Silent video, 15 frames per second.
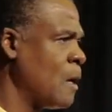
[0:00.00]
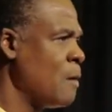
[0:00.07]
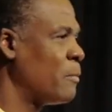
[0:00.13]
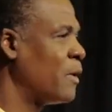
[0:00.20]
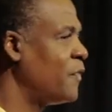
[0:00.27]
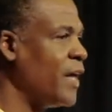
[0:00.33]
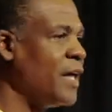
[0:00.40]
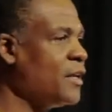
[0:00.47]

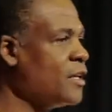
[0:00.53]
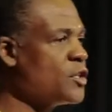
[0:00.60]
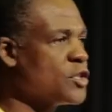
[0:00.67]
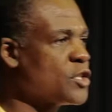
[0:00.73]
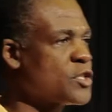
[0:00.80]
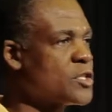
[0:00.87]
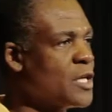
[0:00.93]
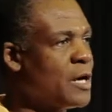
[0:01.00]
But they didn't
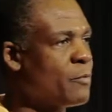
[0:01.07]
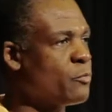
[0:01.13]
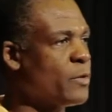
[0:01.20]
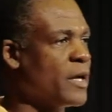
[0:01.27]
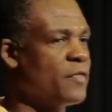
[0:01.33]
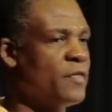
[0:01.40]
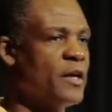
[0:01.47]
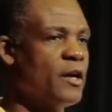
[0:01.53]
just stop
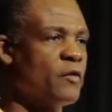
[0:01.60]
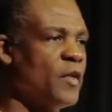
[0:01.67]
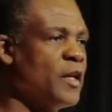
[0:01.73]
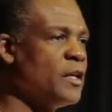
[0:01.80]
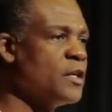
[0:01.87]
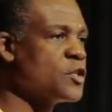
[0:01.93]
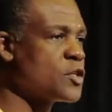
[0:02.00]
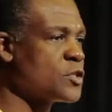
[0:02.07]
right there. They
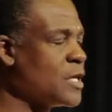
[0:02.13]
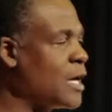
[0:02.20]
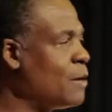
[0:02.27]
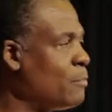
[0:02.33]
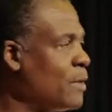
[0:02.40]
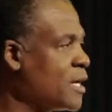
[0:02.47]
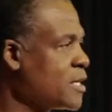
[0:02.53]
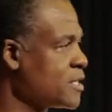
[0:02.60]
didn't
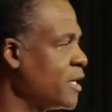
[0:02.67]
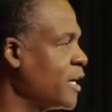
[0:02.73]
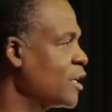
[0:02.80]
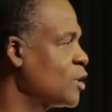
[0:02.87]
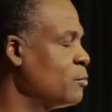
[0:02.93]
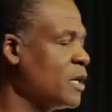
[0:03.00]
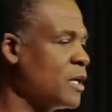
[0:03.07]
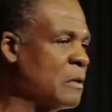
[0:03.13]
stop by saying
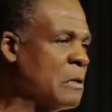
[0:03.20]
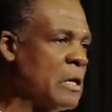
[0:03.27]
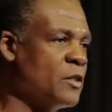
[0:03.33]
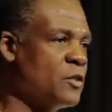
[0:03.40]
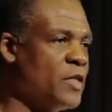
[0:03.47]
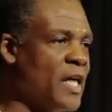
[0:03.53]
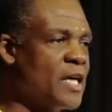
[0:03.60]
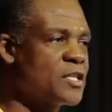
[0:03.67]
to me,
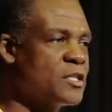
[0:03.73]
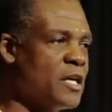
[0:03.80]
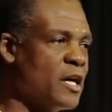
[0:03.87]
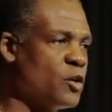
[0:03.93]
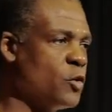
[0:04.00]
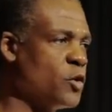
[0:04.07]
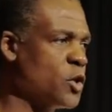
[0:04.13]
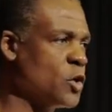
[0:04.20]
that's
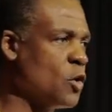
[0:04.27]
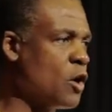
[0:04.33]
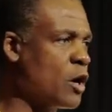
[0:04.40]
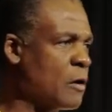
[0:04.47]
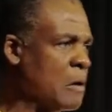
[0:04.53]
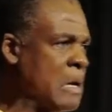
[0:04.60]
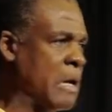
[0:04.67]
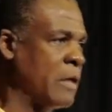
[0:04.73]
not who you
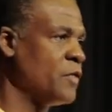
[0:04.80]
are.